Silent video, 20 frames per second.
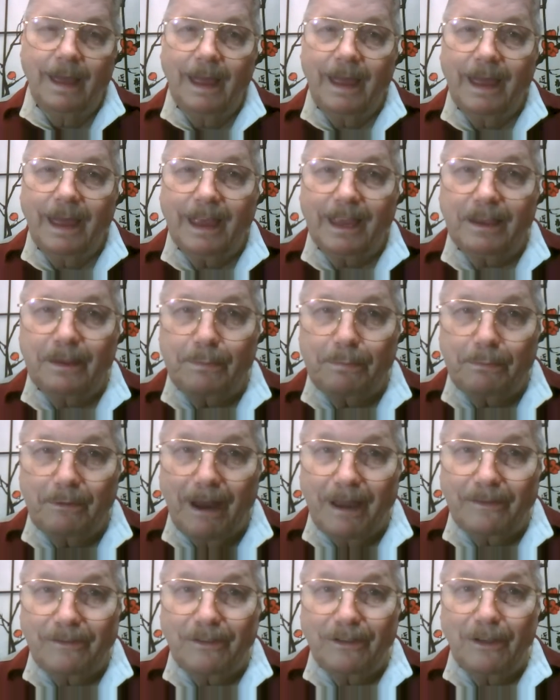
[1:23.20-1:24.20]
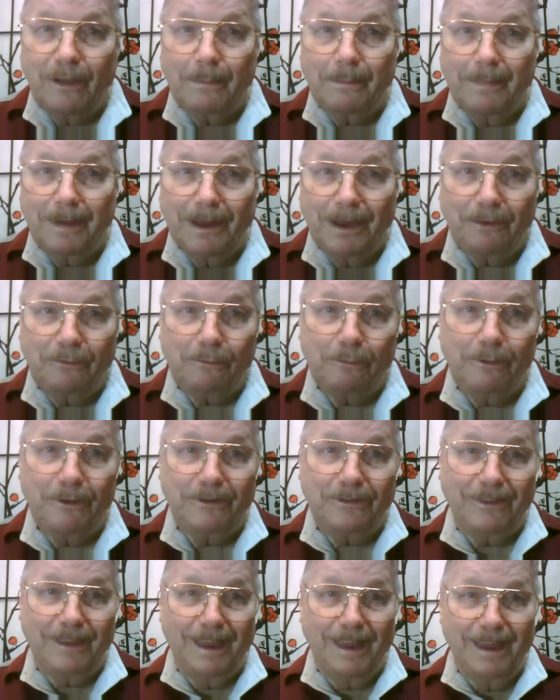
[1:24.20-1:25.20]
express some
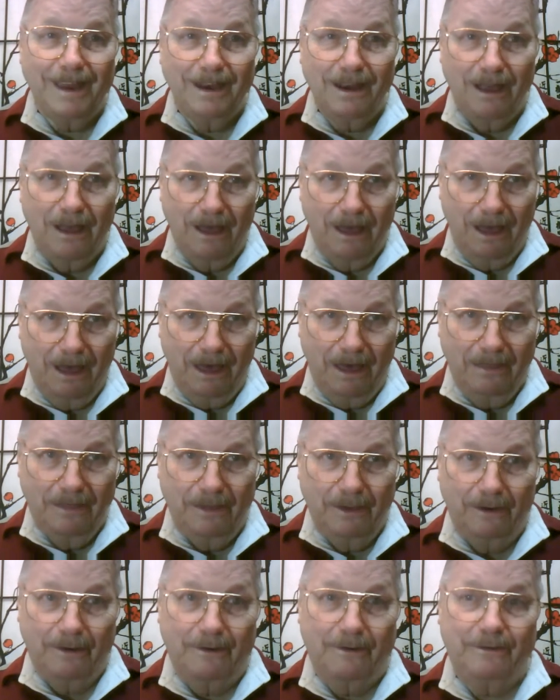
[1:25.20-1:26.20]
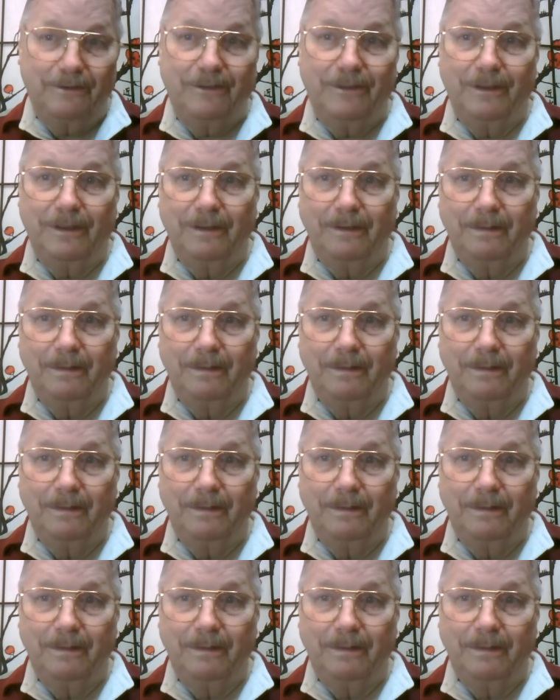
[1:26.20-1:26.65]
interest in others.